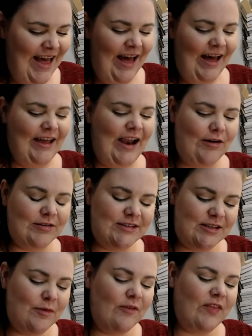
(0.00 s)
And now some
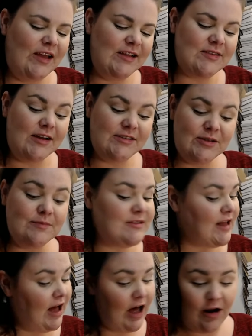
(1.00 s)
of these items
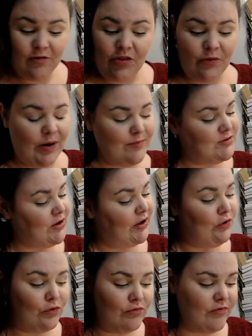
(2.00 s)
are on the website
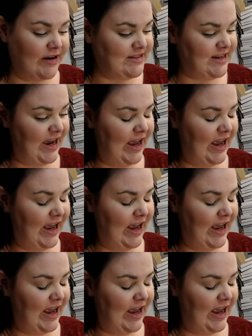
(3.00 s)
already,